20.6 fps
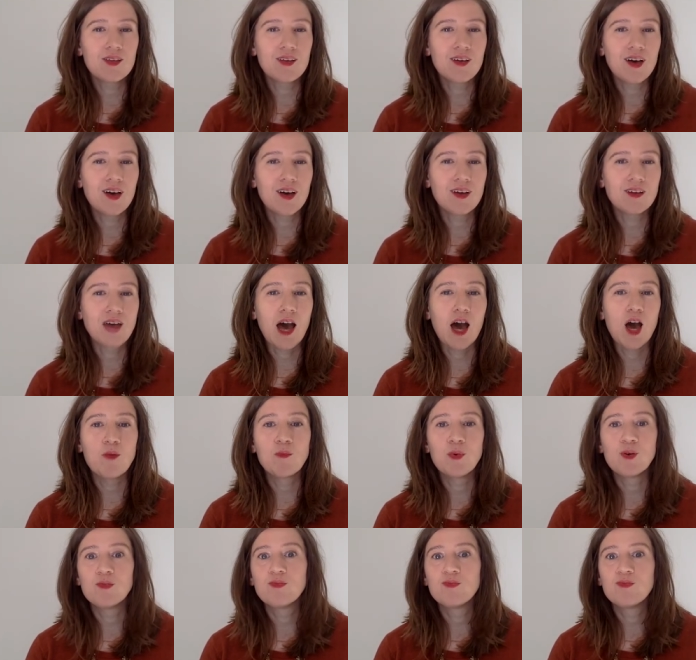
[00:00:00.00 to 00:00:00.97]
a time
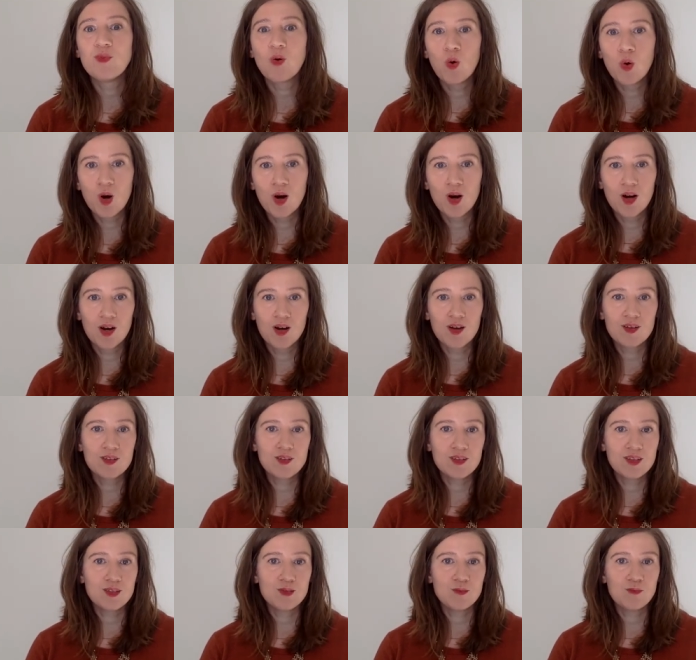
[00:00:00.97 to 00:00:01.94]
before
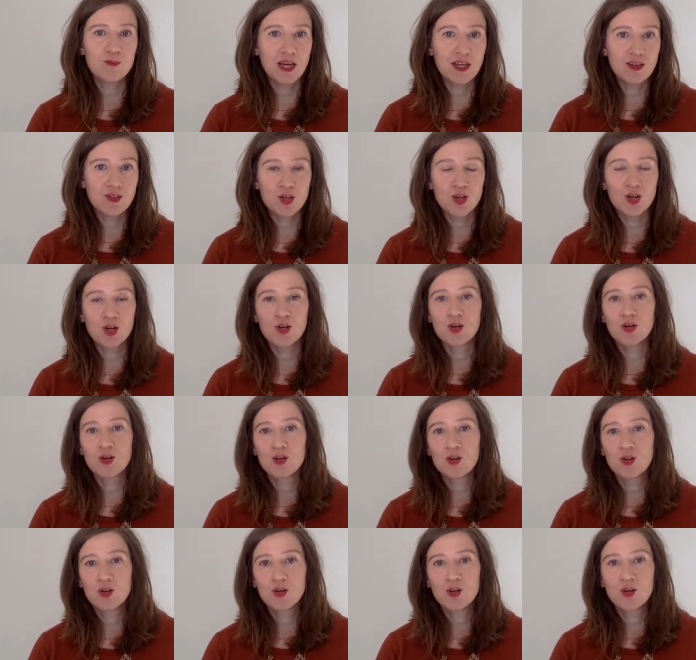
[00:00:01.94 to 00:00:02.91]
these major
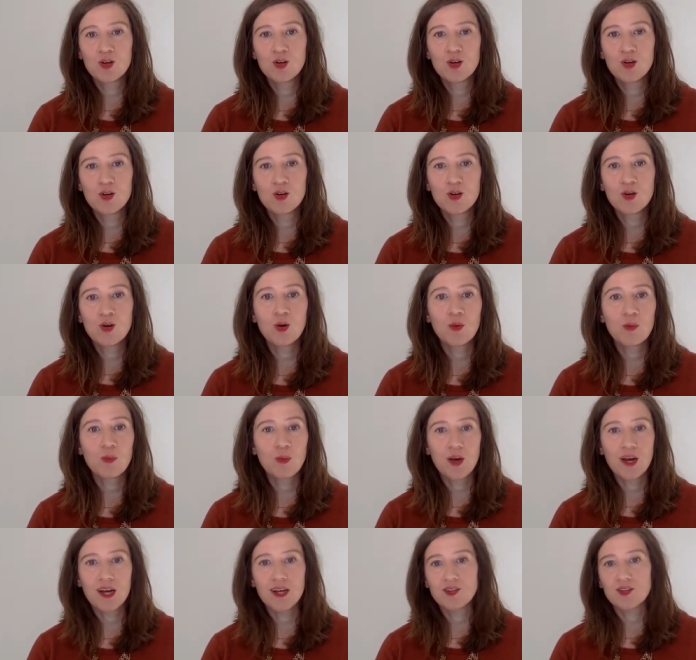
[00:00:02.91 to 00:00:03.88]

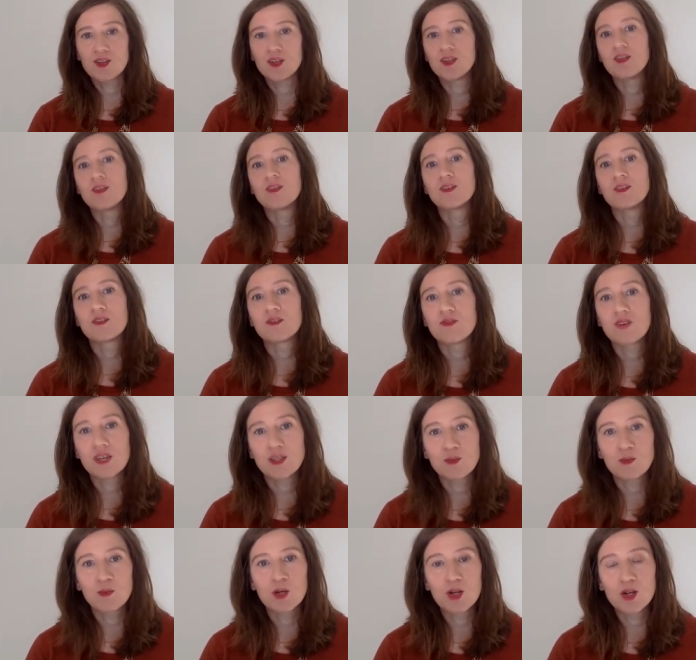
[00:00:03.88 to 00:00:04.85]
corporations,
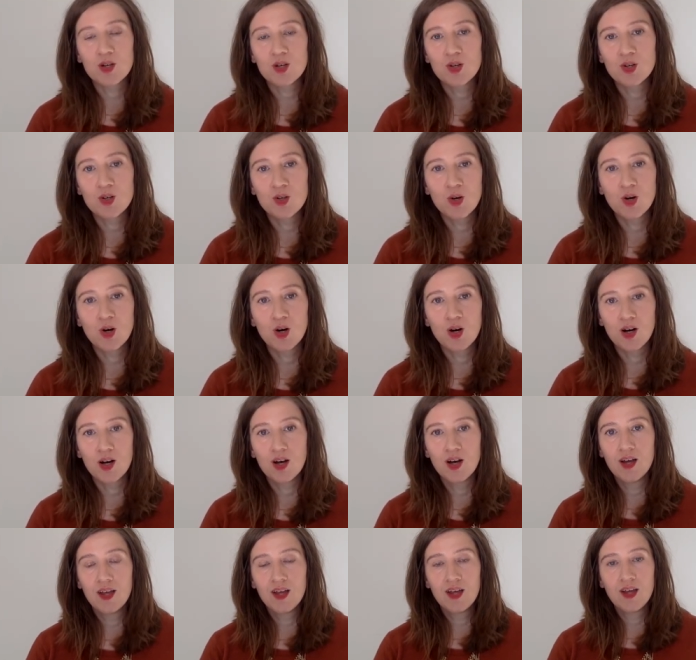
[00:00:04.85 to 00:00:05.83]
Facebook, Google,
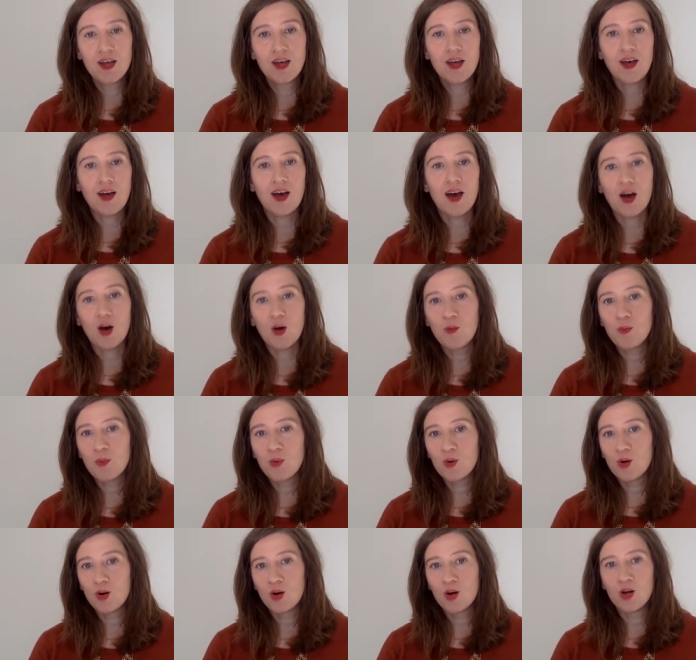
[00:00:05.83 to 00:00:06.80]

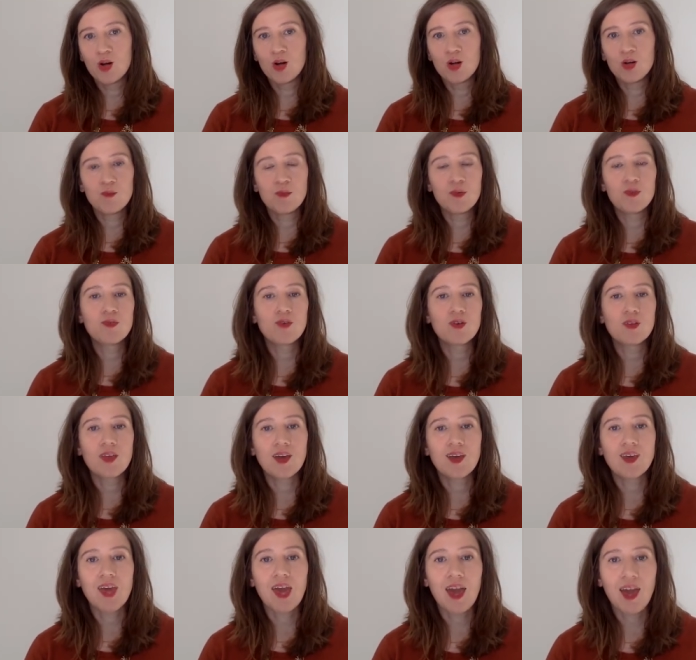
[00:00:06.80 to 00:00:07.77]
Apple, before
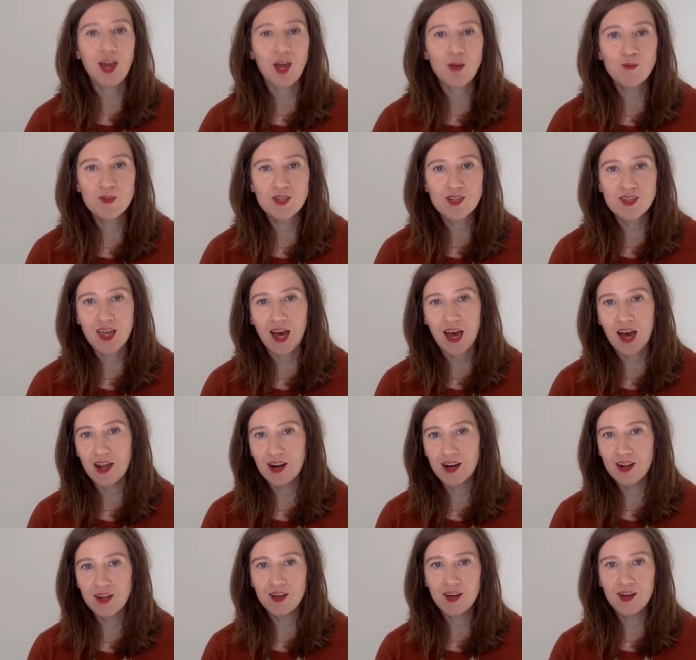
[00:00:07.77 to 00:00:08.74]
they came to
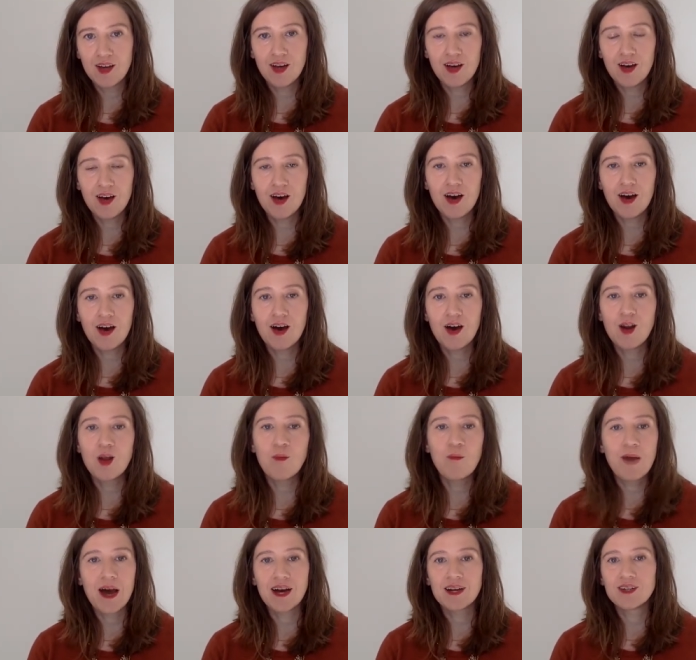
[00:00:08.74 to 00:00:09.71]
that
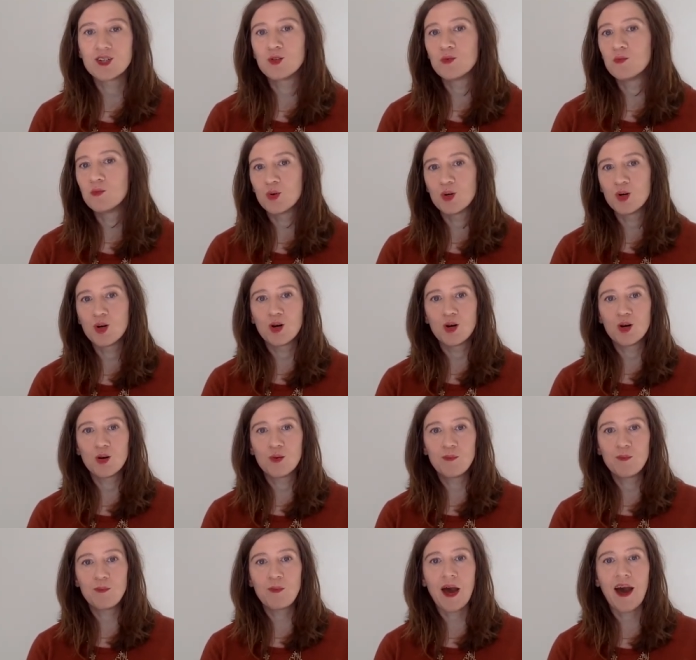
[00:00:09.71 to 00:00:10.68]
unimaginable
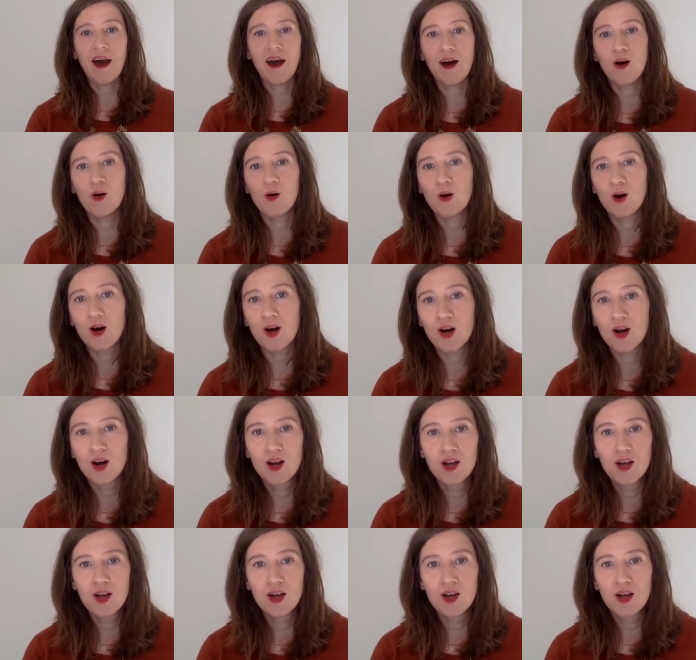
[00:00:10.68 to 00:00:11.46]
power.